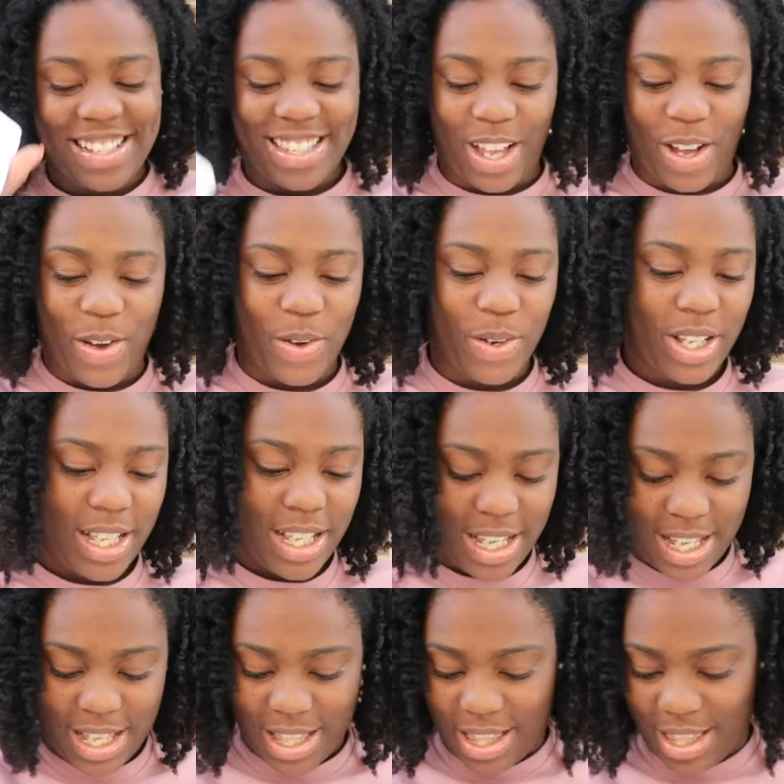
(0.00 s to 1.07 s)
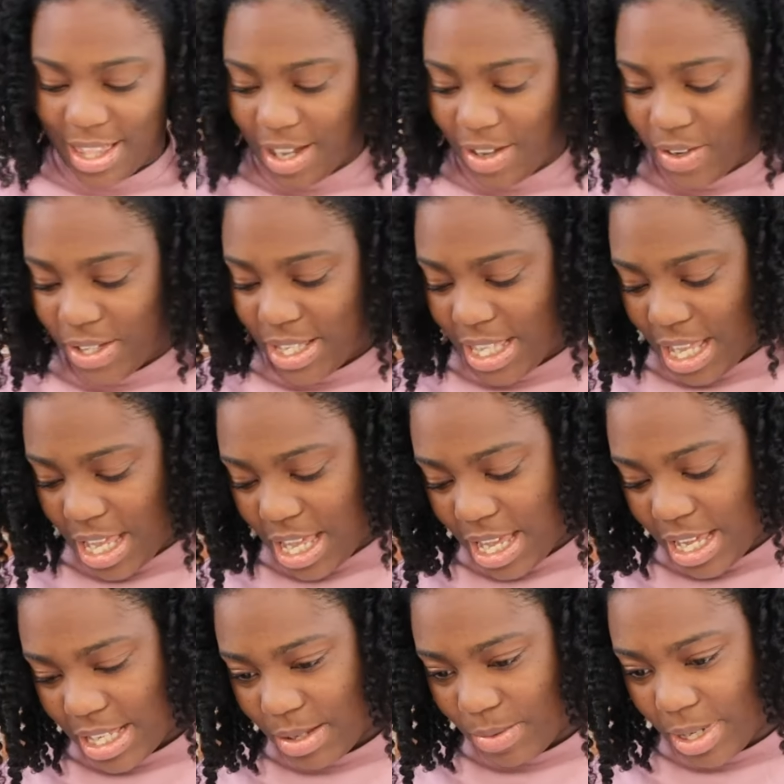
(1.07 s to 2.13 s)
so those
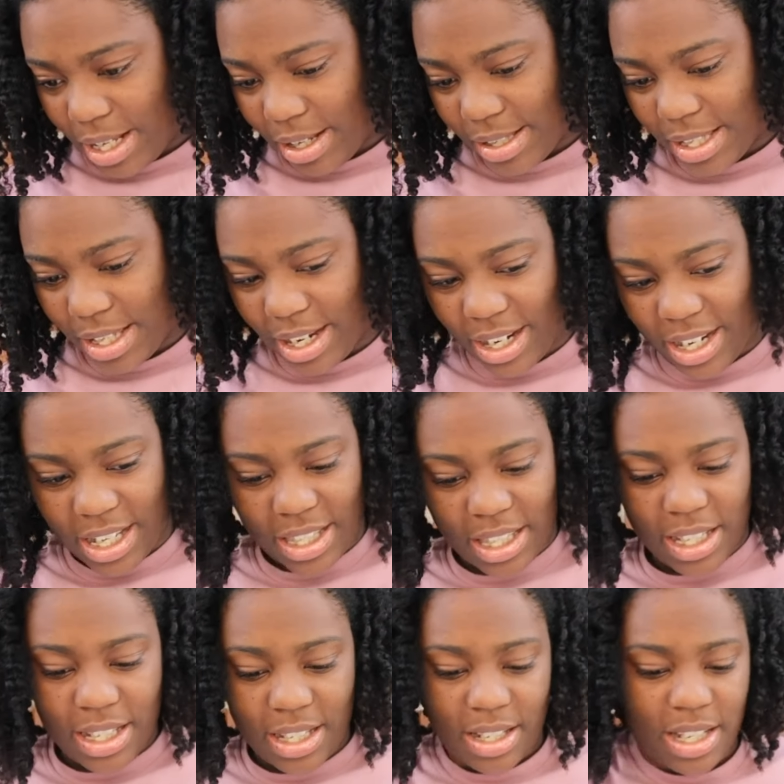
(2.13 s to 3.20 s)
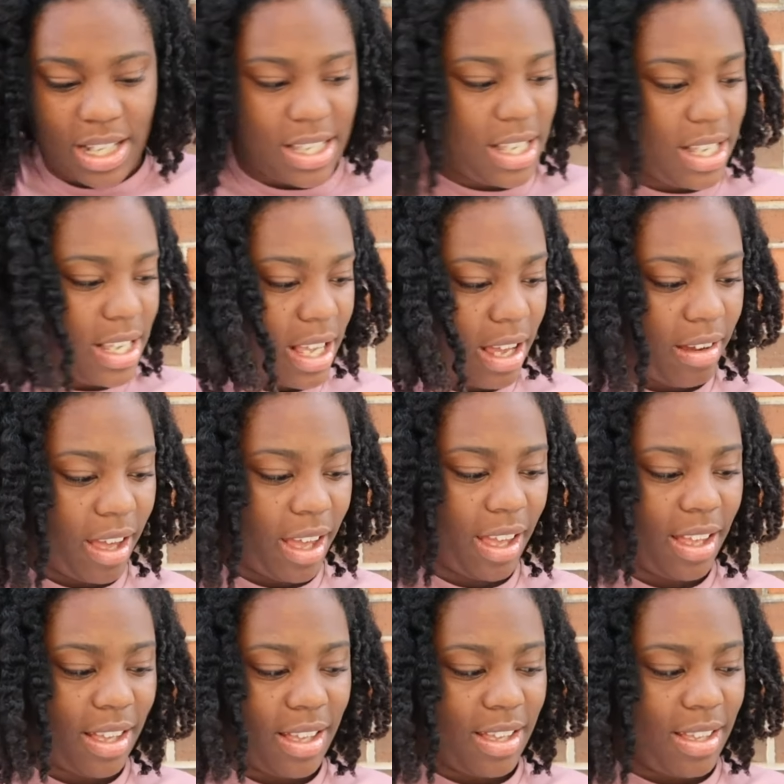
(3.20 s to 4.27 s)
things what else is in here nothing that's it okay
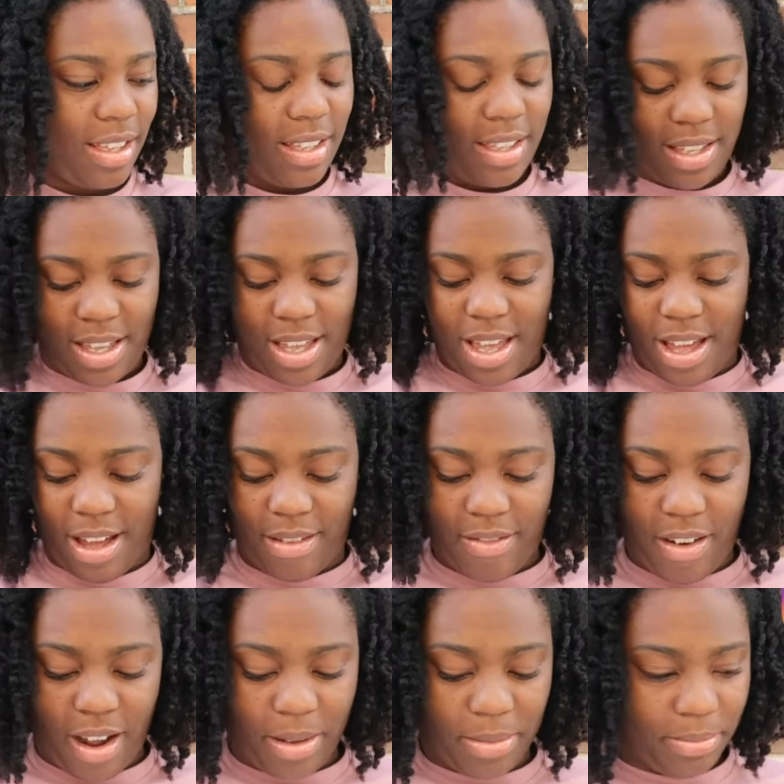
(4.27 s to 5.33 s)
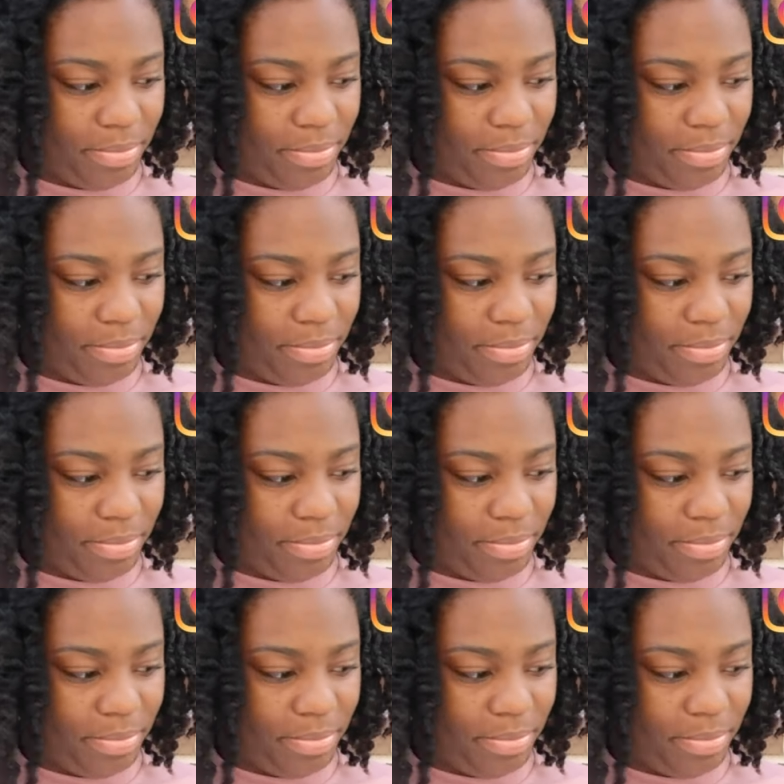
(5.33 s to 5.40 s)
all right